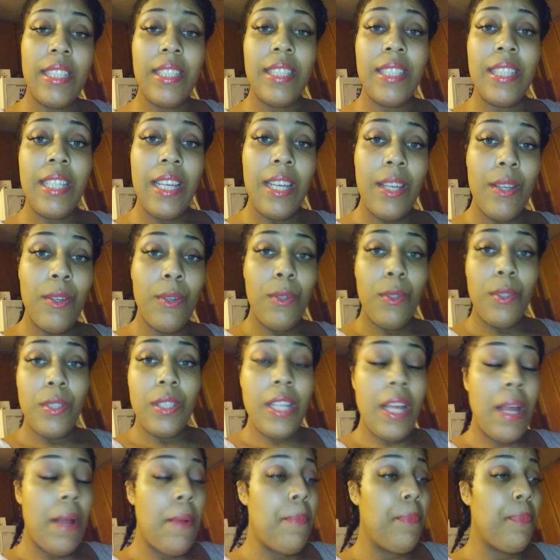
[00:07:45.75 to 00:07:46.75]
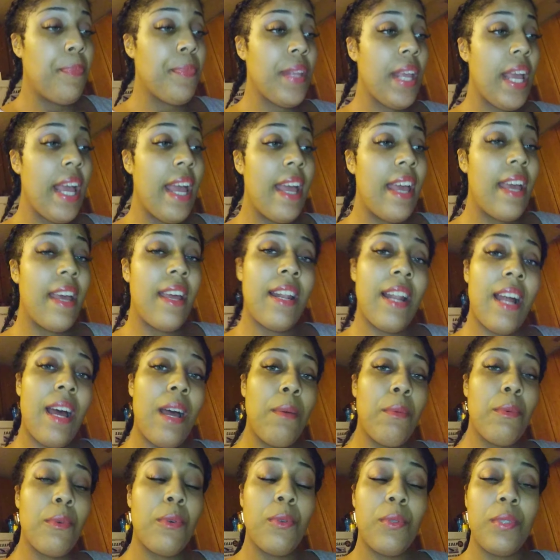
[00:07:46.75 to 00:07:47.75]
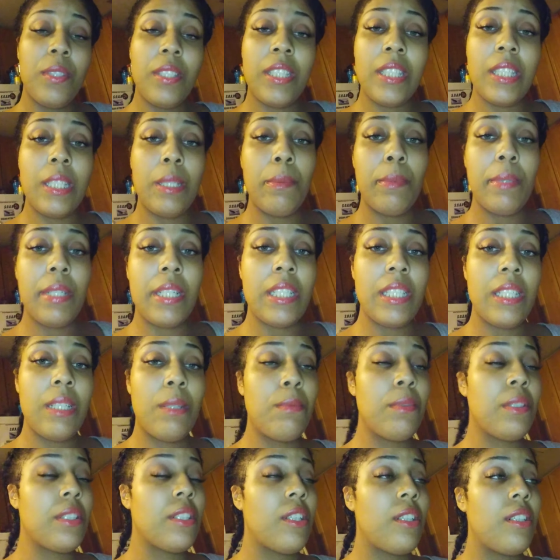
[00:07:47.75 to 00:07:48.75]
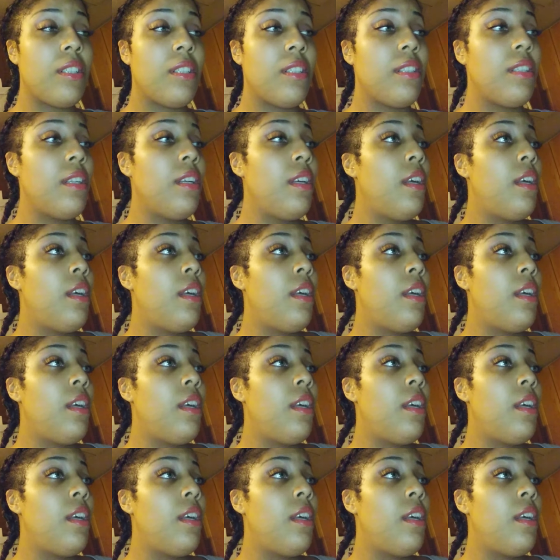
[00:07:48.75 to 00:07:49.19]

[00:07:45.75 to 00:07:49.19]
deals, and I'm going to sleep because I'm starting to